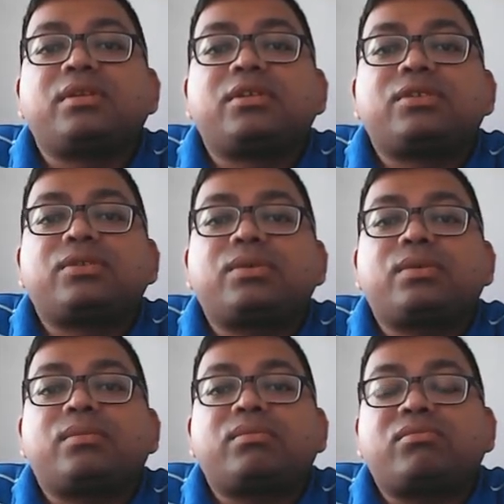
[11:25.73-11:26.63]

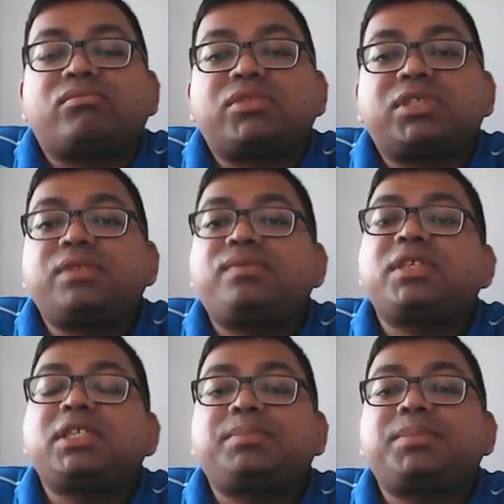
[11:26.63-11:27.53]
so drift
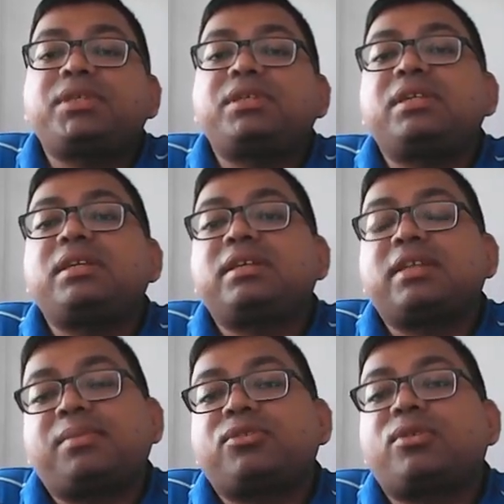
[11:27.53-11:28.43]
speed in
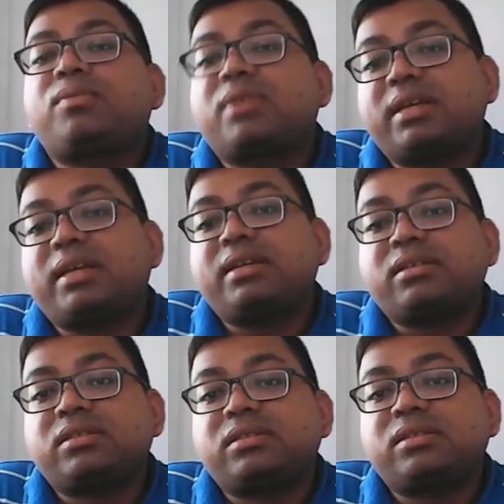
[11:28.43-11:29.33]
terms of current,
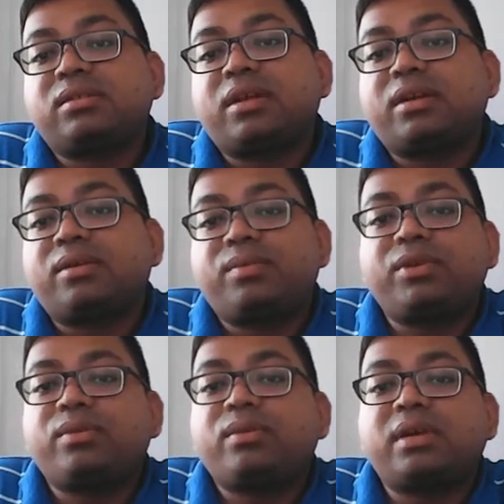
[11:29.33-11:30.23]
we
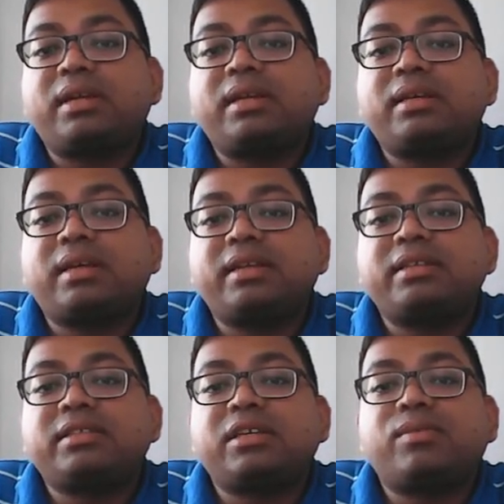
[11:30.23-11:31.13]
know current I
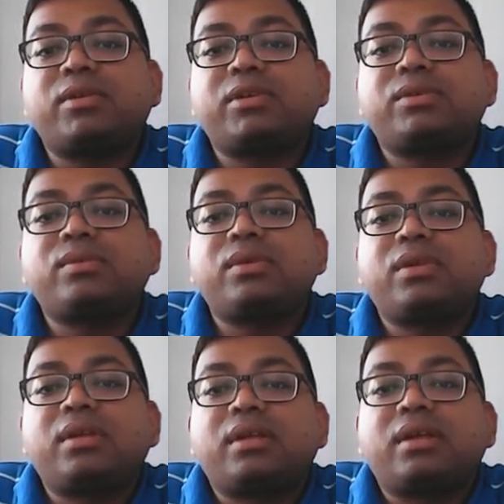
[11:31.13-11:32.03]
is equal to
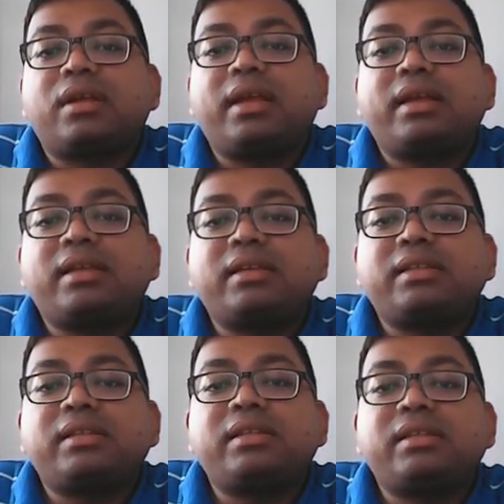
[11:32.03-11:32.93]

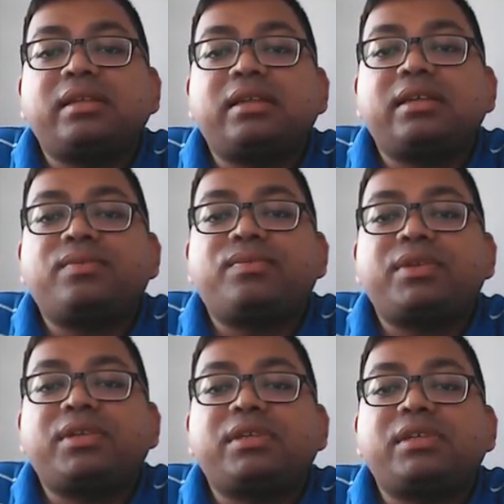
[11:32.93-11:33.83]

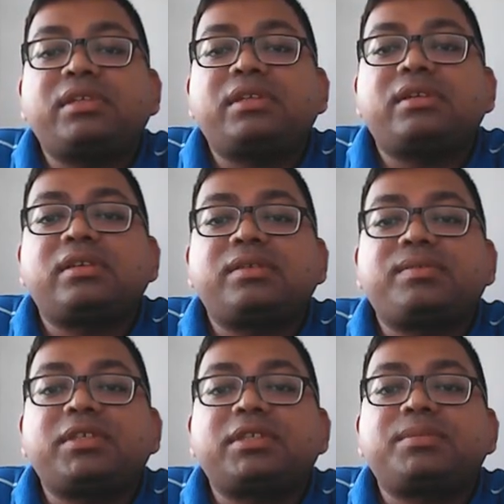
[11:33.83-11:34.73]
NEAVD
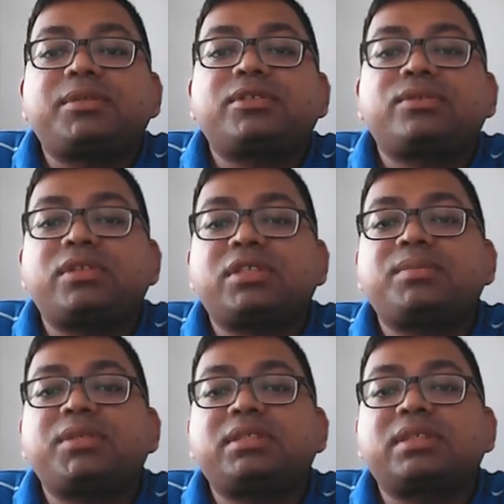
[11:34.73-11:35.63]
drift speed. So this
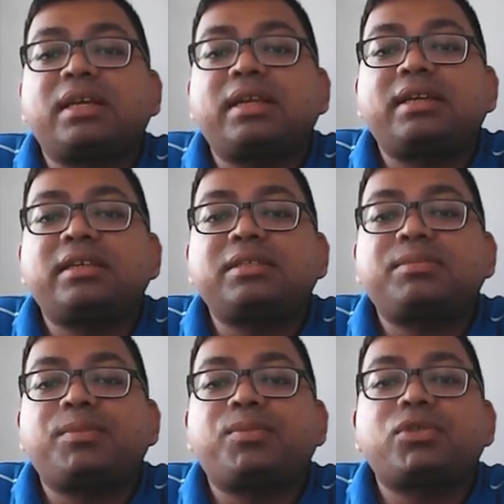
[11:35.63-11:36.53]
means current is
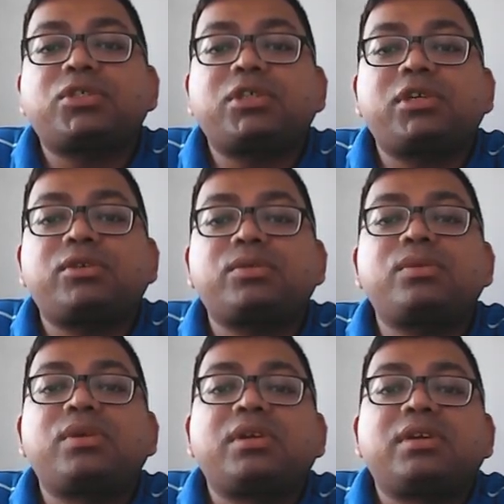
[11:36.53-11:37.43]
proportional
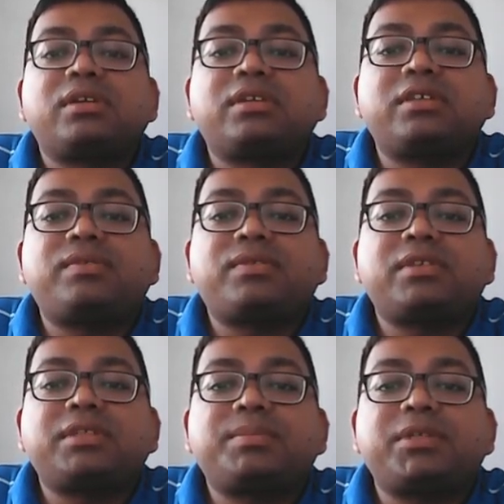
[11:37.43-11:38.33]
to drift
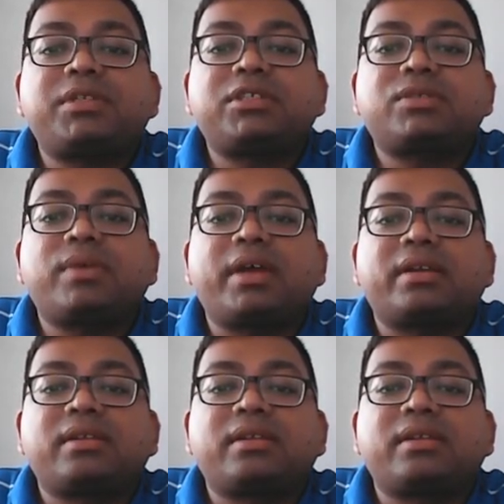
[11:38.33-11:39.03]
speed square.